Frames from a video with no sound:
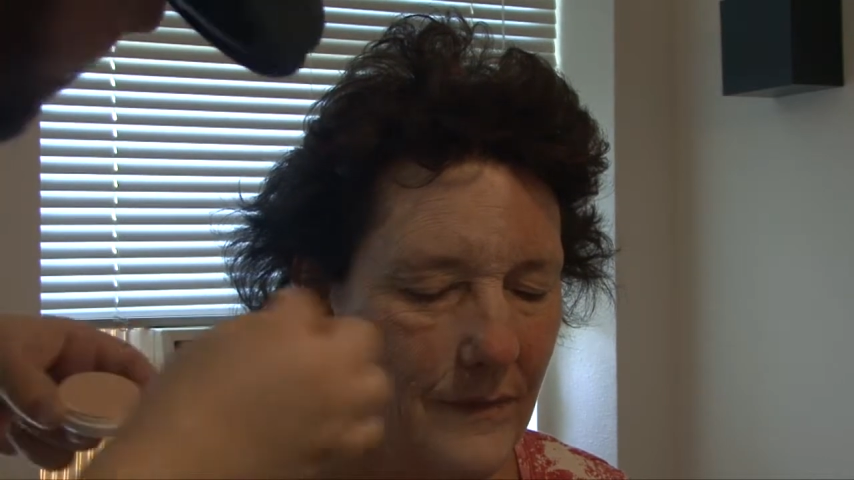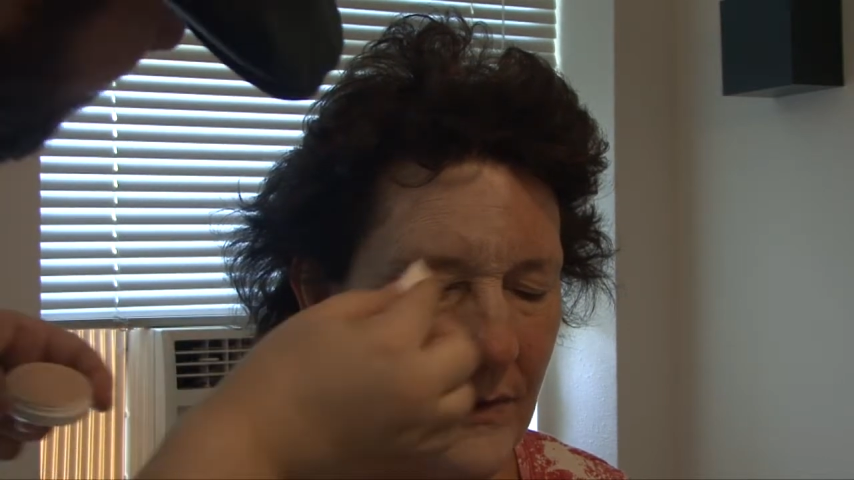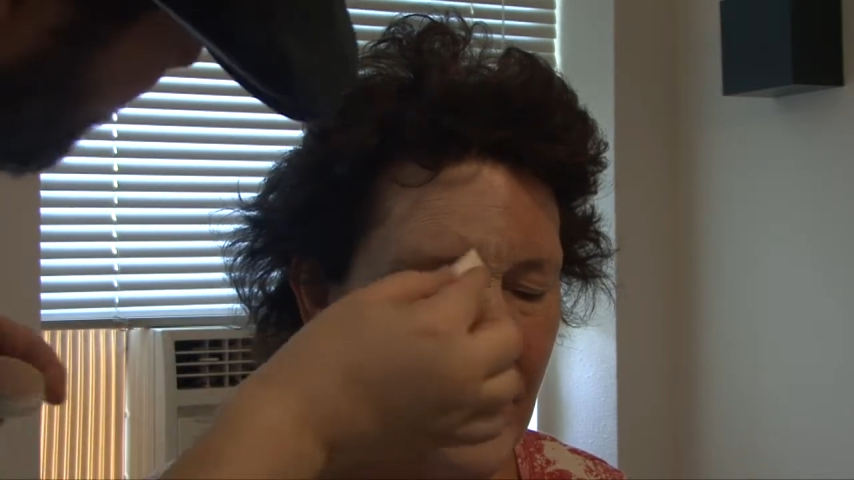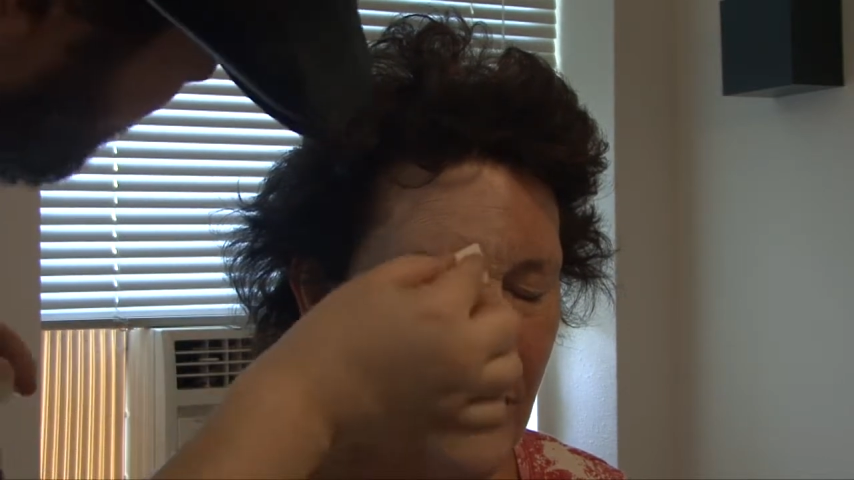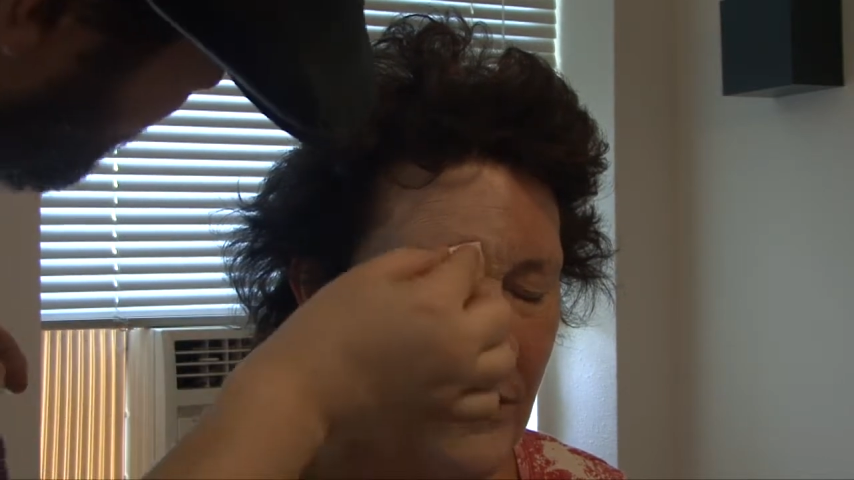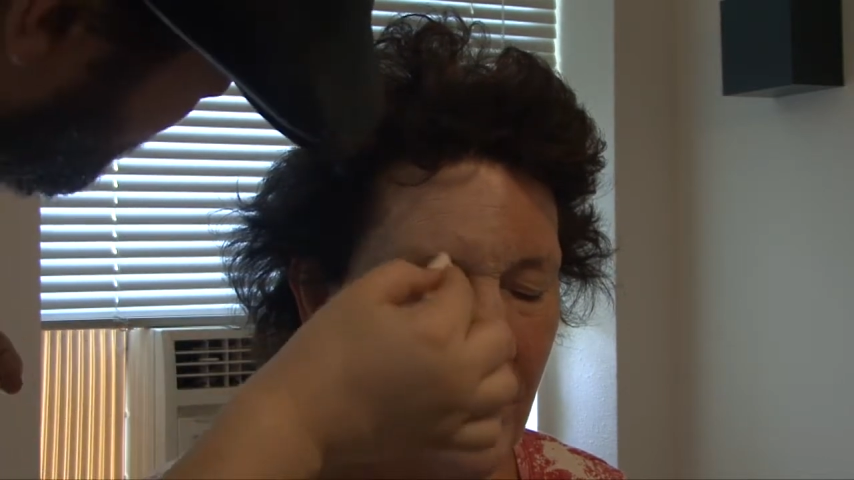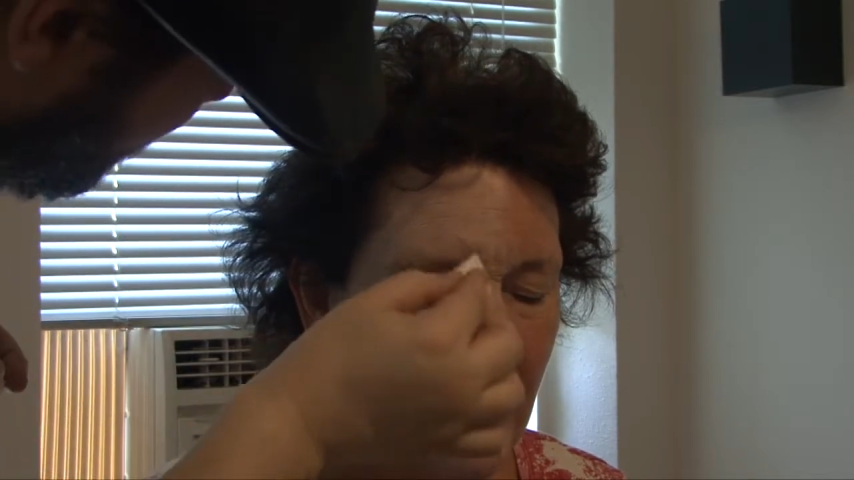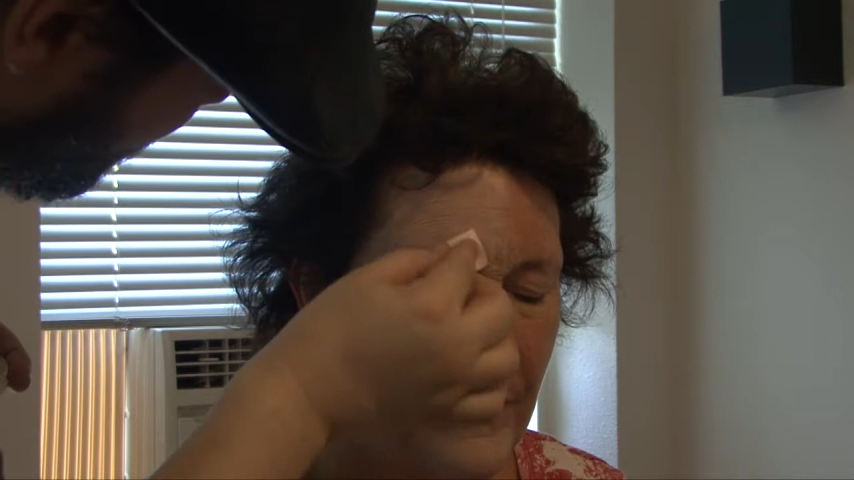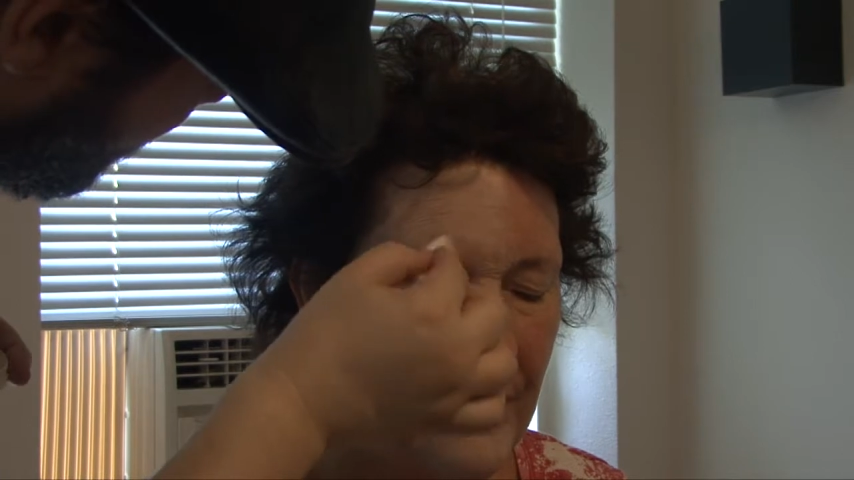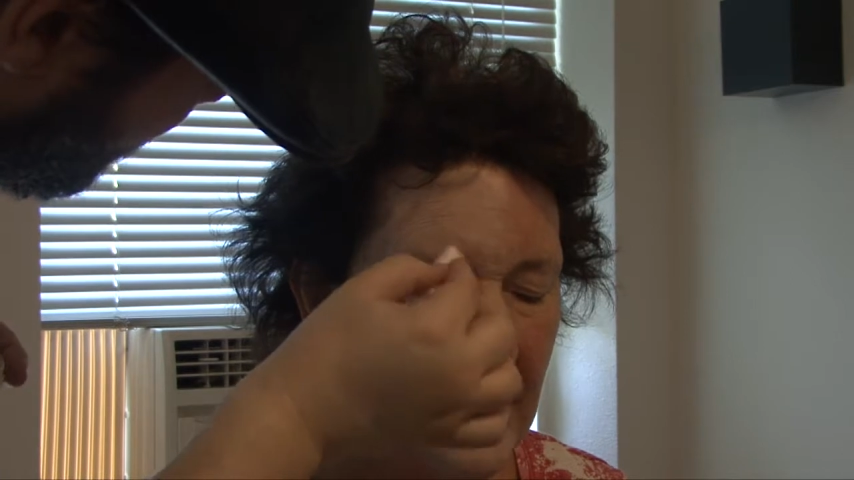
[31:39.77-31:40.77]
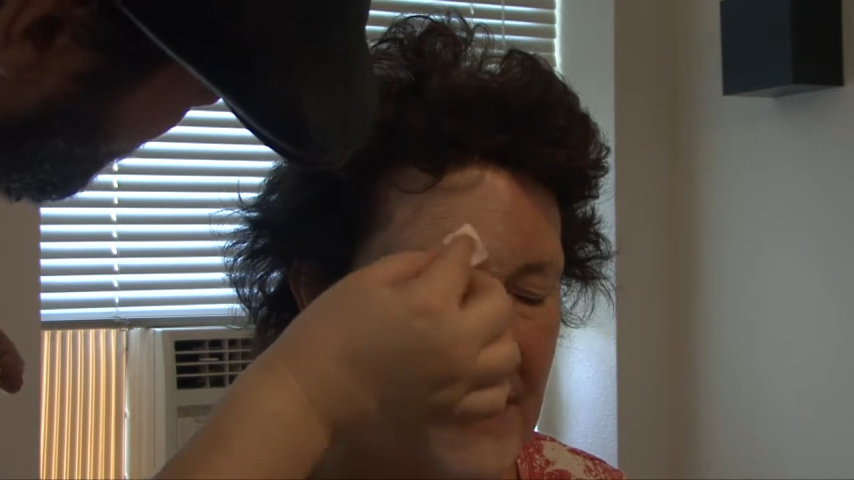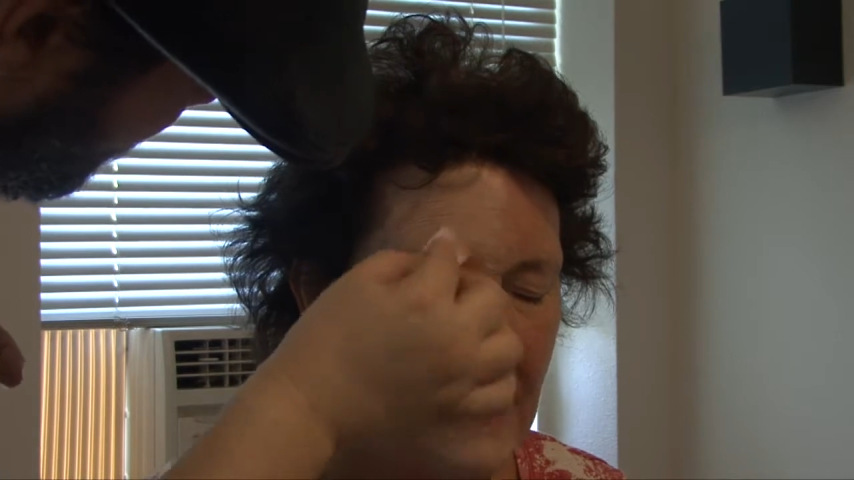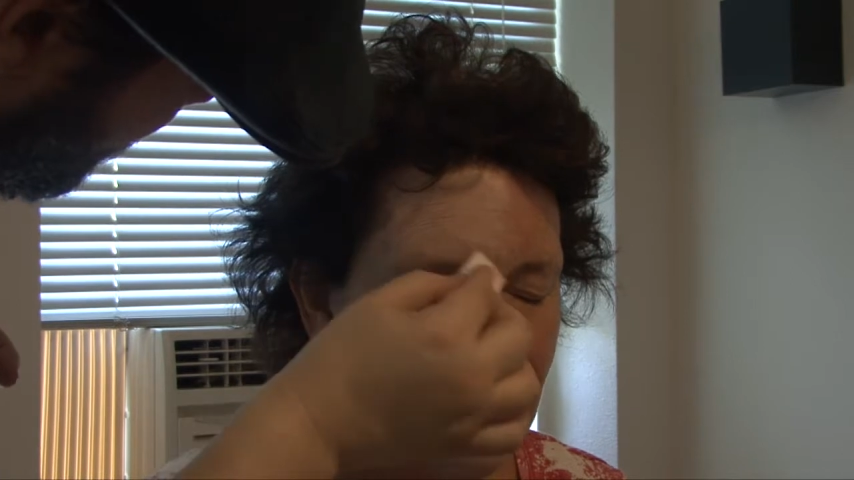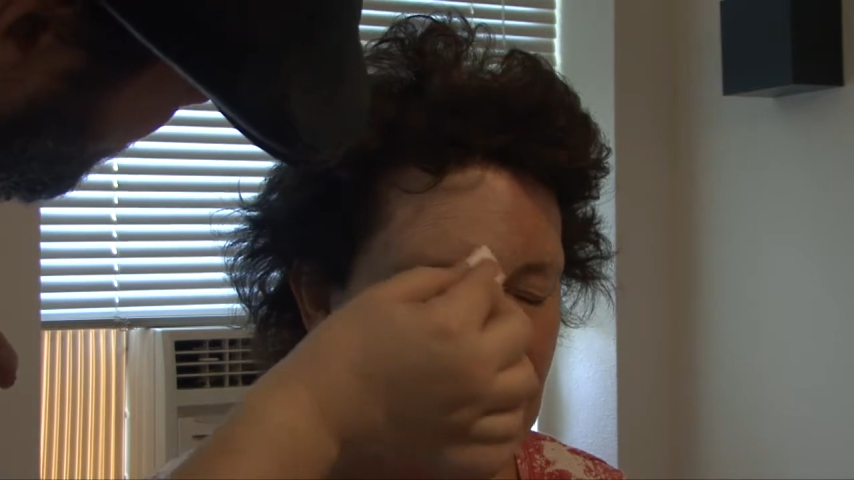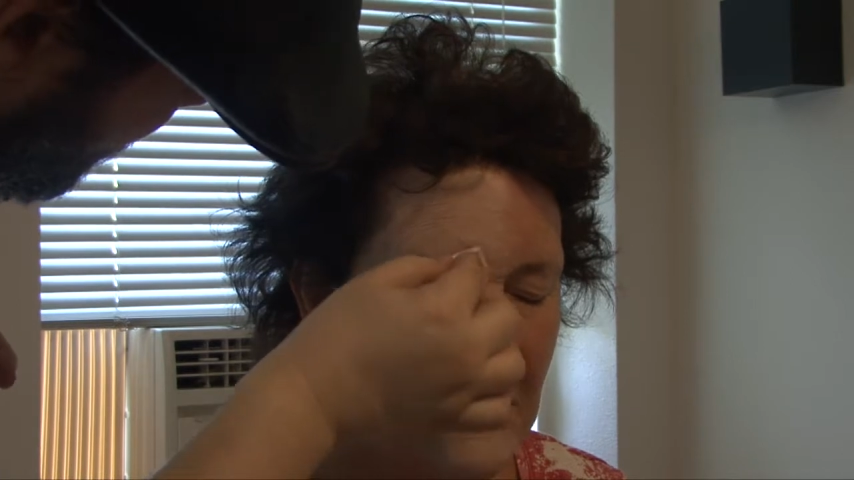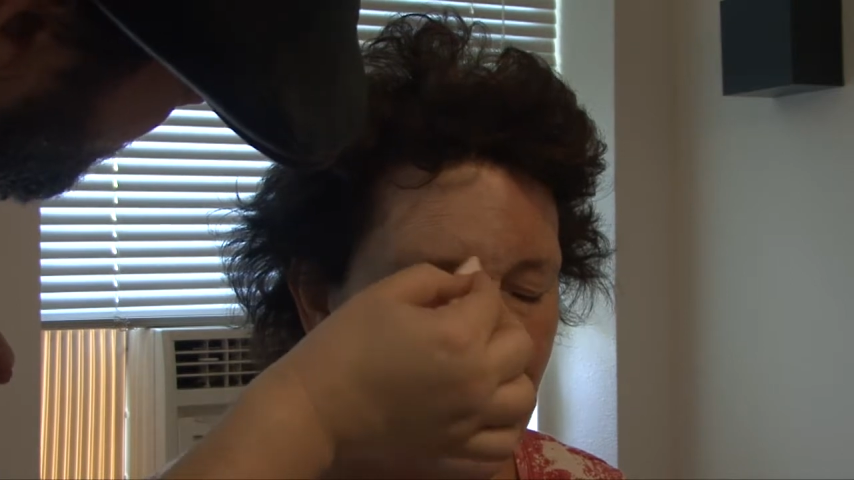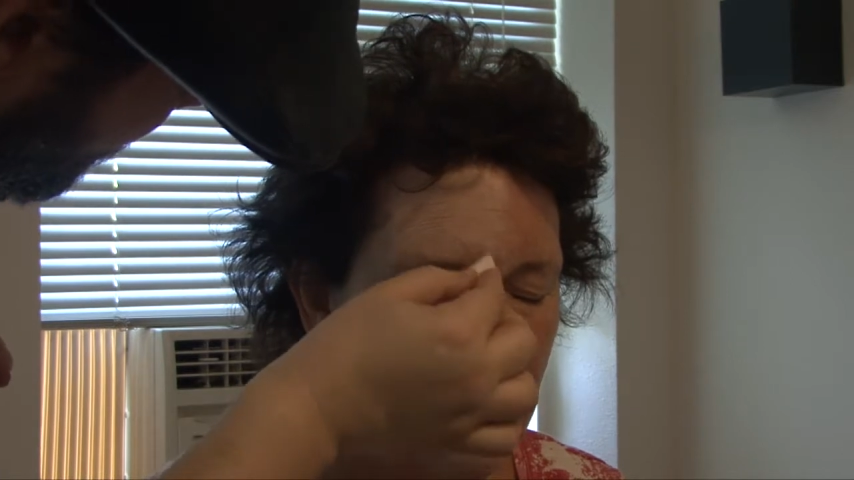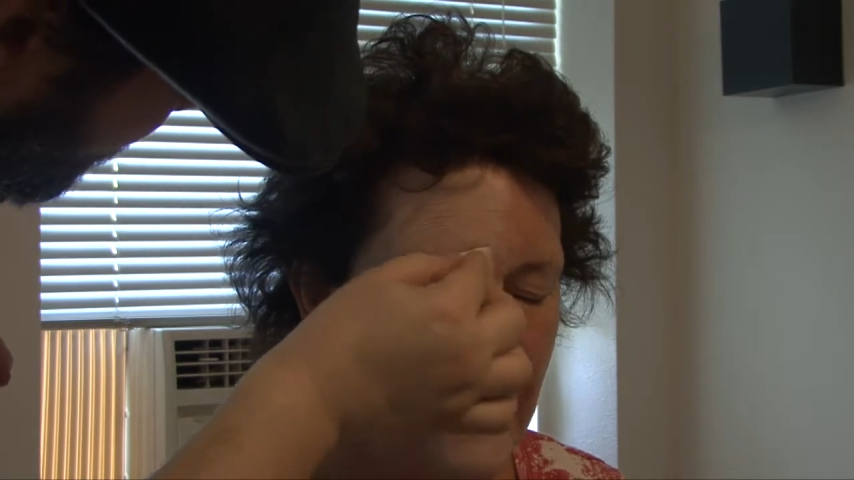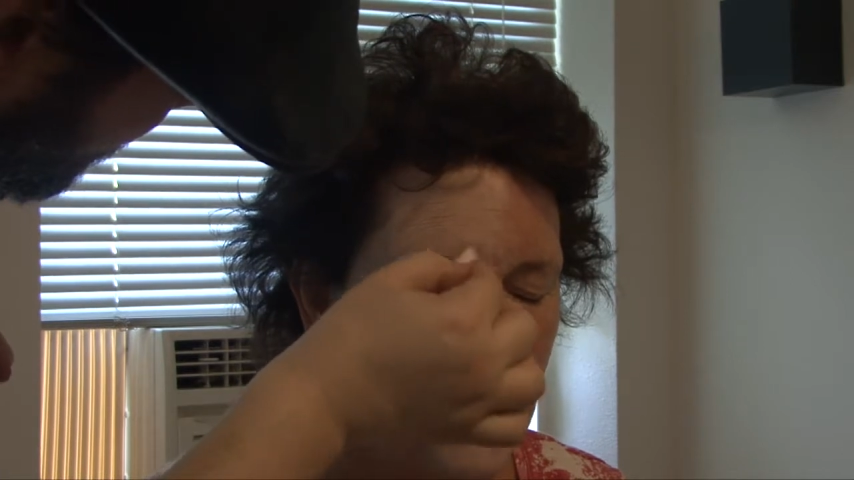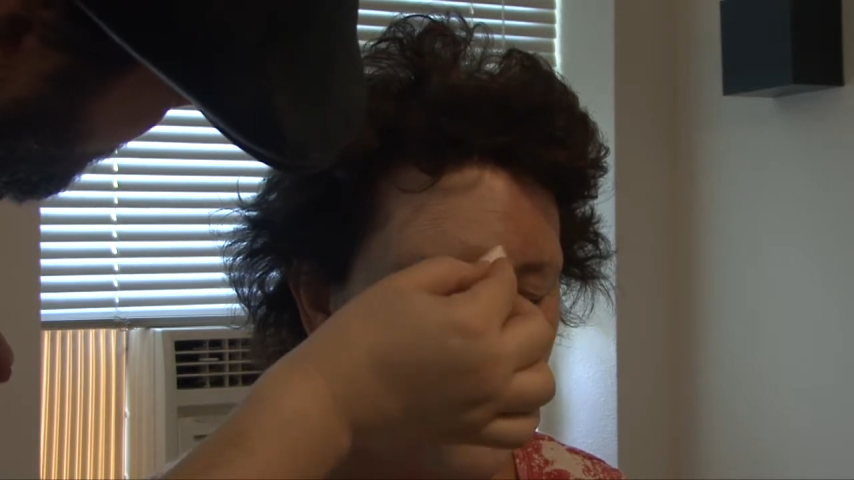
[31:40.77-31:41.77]
You know The Tale of
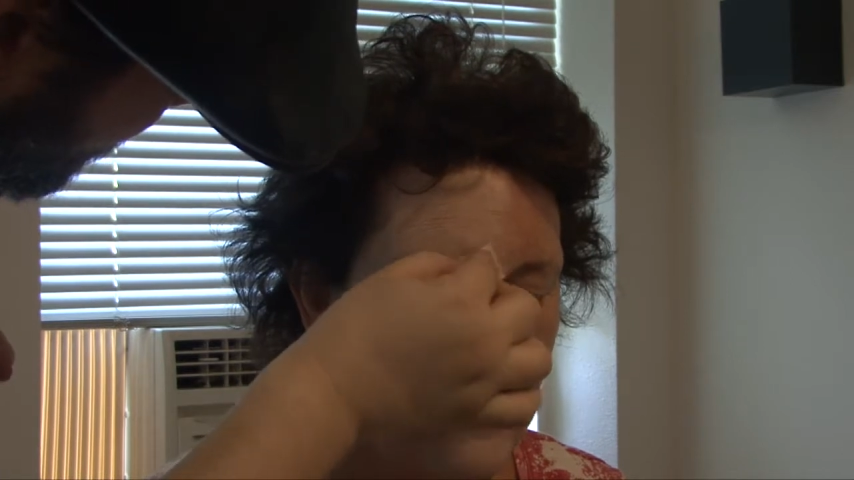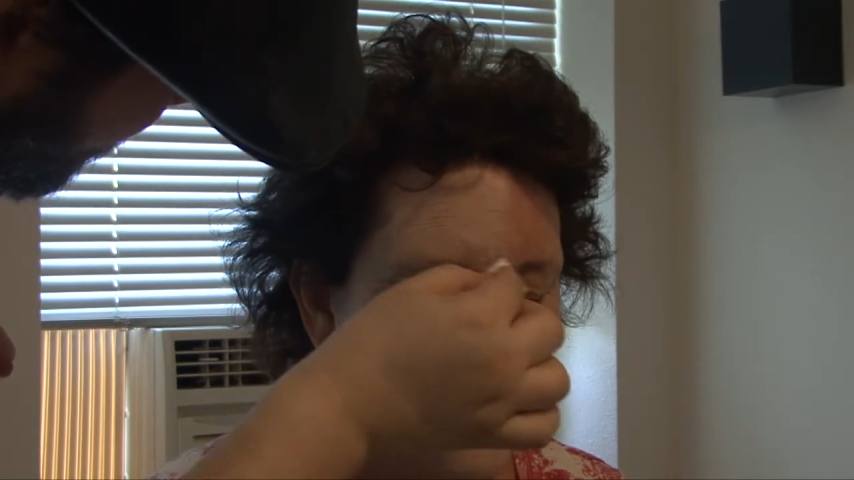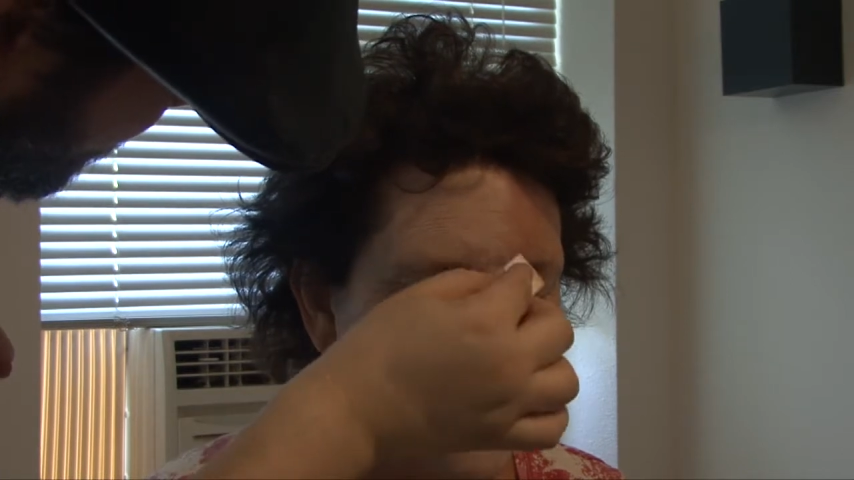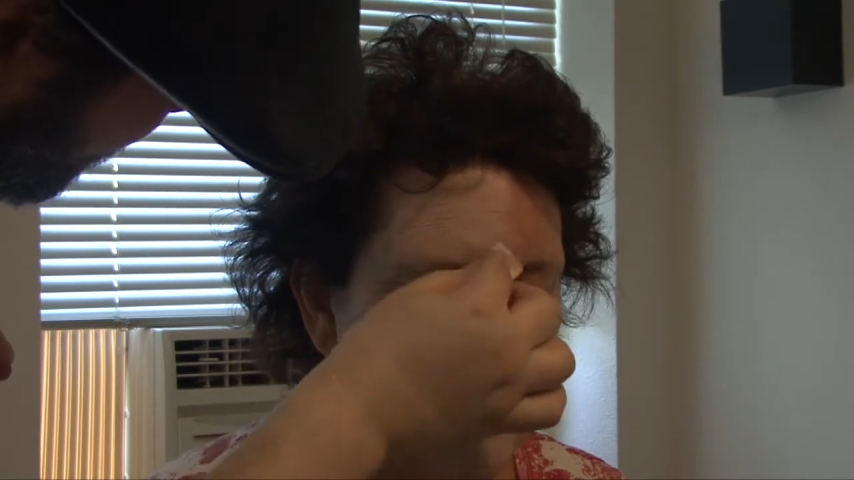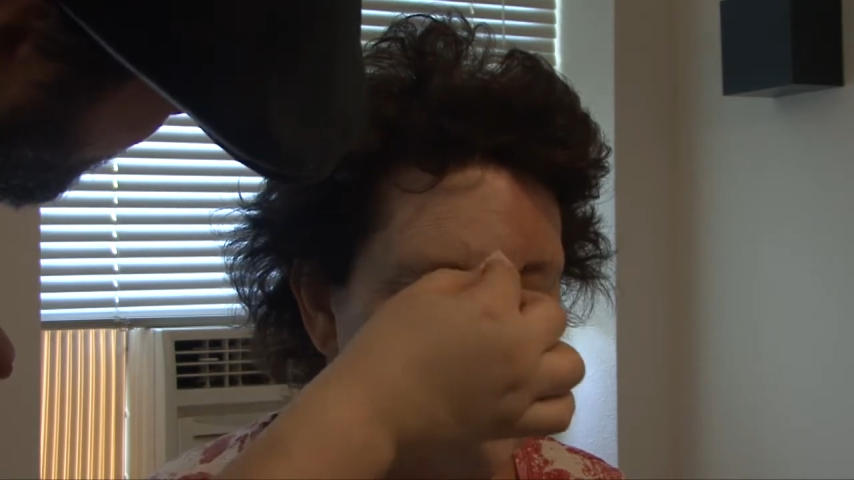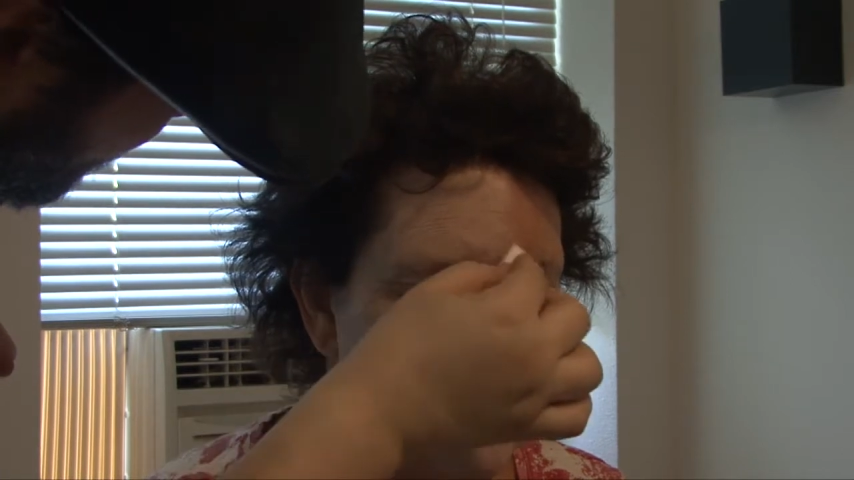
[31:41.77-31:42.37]
Delight by Ed Blott?